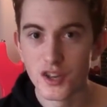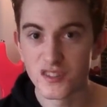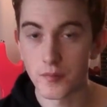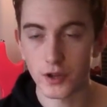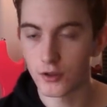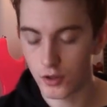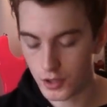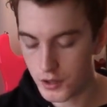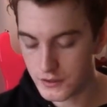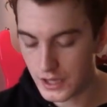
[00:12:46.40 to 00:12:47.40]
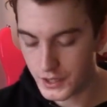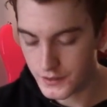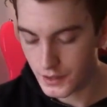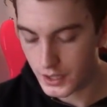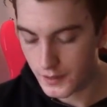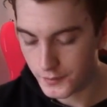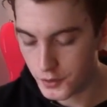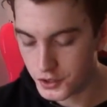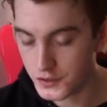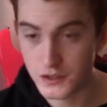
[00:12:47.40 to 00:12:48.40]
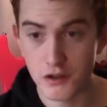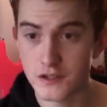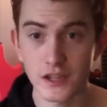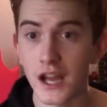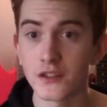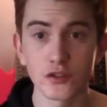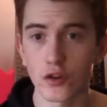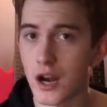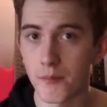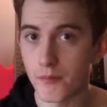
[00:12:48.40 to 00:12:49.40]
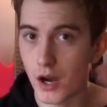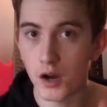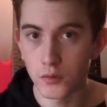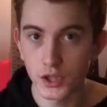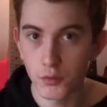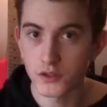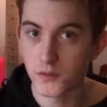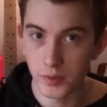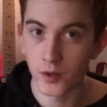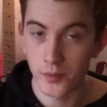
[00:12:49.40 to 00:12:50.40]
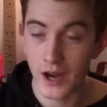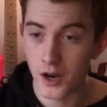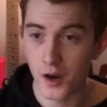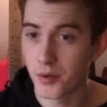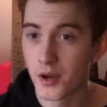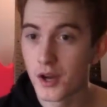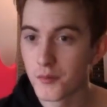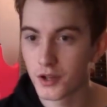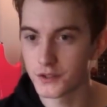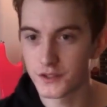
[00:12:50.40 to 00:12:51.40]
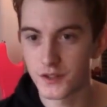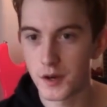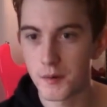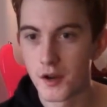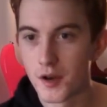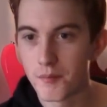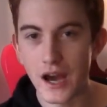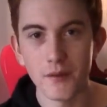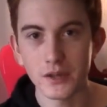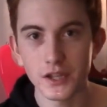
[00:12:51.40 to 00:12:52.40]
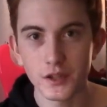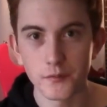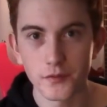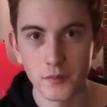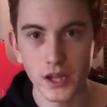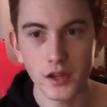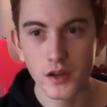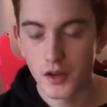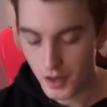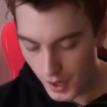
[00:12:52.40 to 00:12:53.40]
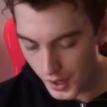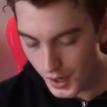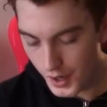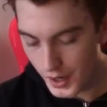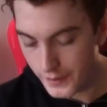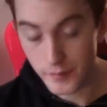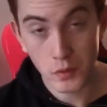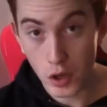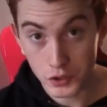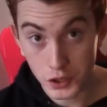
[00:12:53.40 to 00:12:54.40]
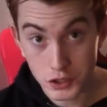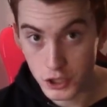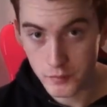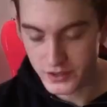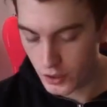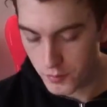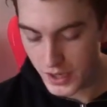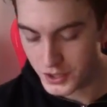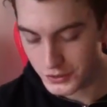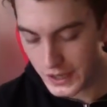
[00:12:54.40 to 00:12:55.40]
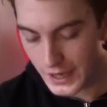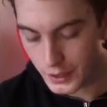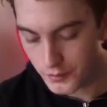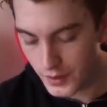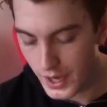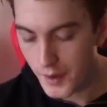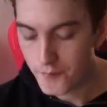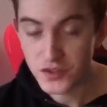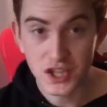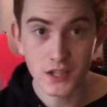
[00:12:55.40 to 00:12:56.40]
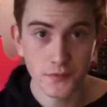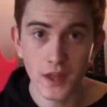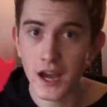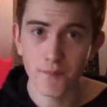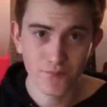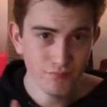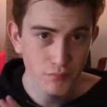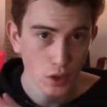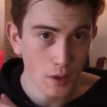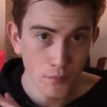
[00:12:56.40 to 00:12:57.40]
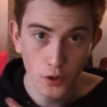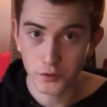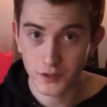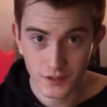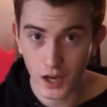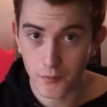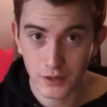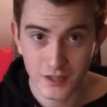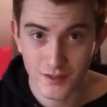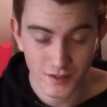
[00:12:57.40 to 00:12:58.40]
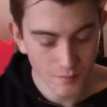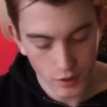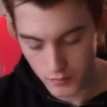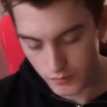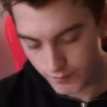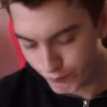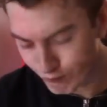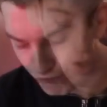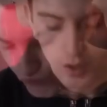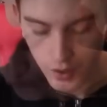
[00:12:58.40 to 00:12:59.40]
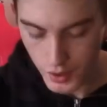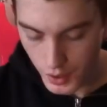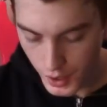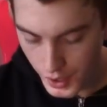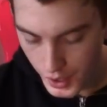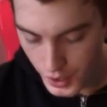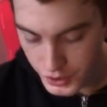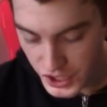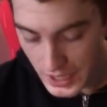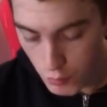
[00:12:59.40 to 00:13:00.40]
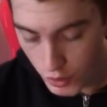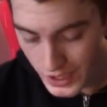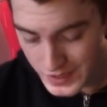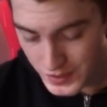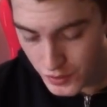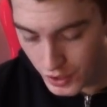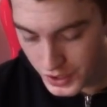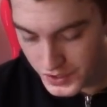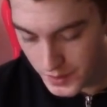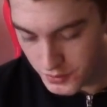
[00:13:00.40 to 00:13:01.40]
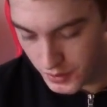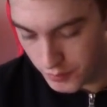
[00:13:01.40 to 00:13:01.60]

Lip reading: something along those lines in the near future. Seriously, Instagram, I really want to build that up because it's a better medium for me if I'm not on YouTube, so make sure you head over there. Cheers for that, but I'm not doing Skype lessons at the moment. Jack Wood asks, got any tips on